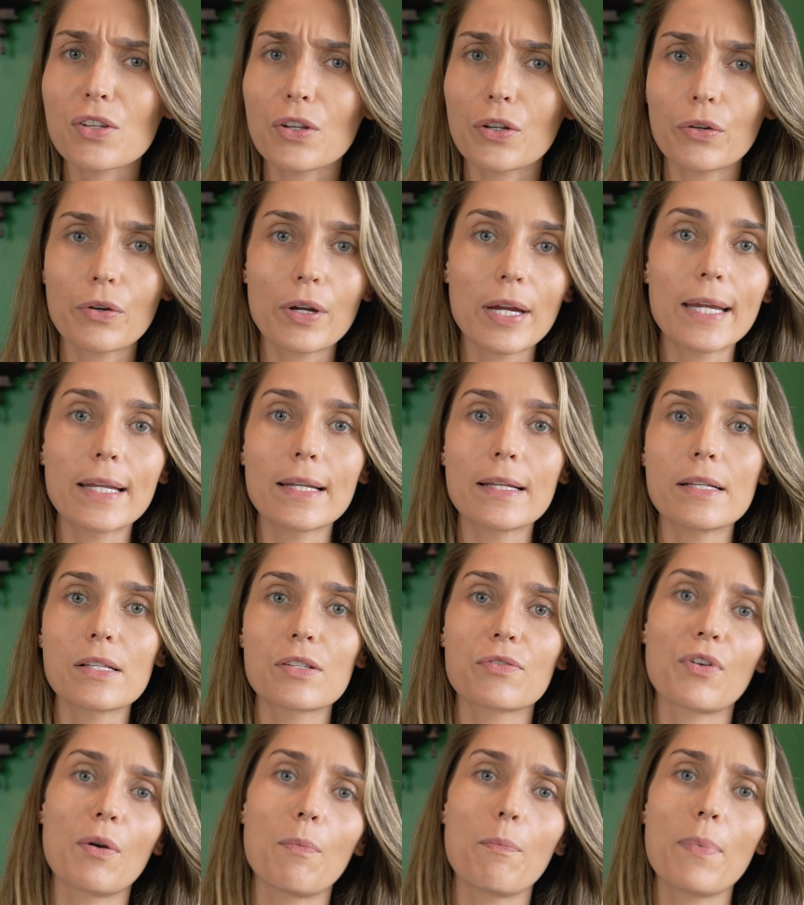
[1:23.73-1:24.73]
So green
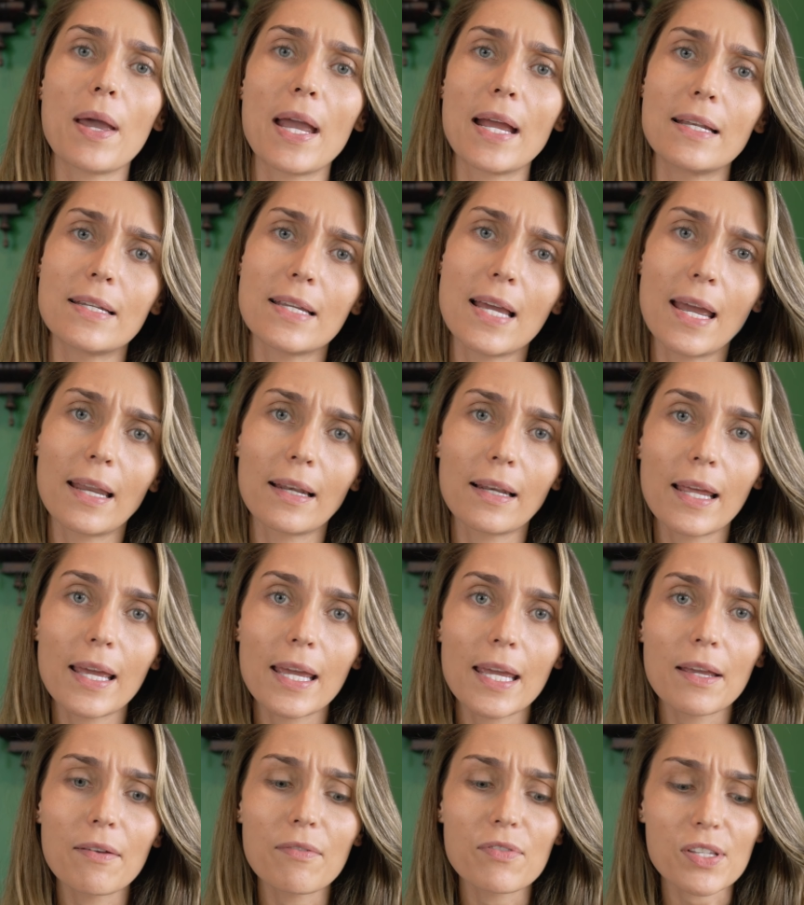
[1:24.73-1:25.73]
is from pandan
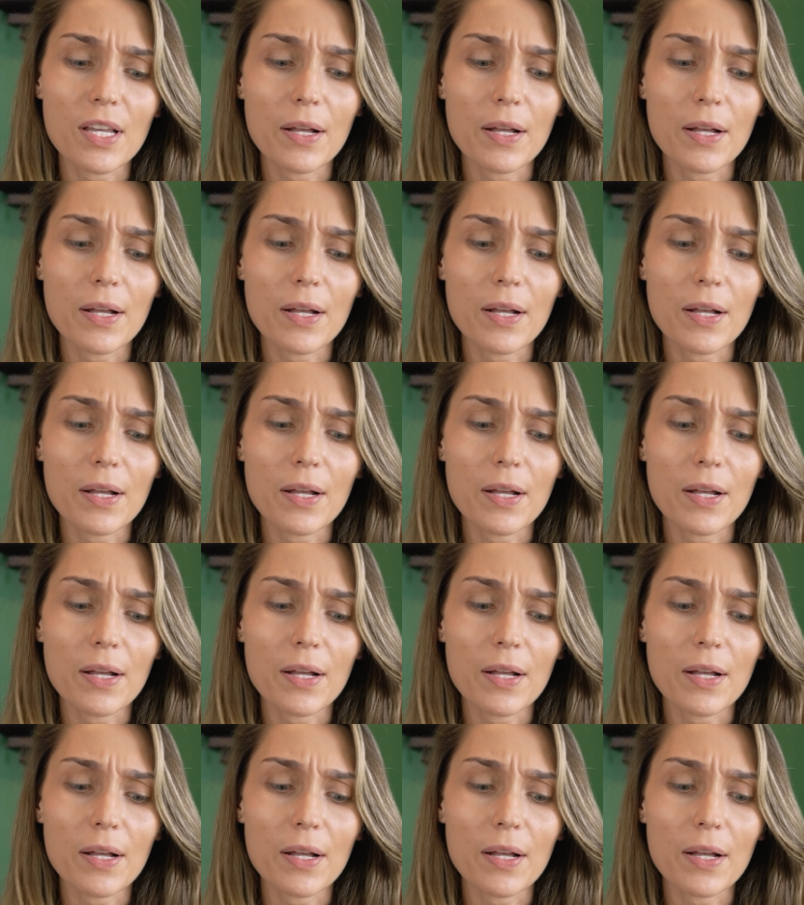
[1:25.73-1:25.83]
leaves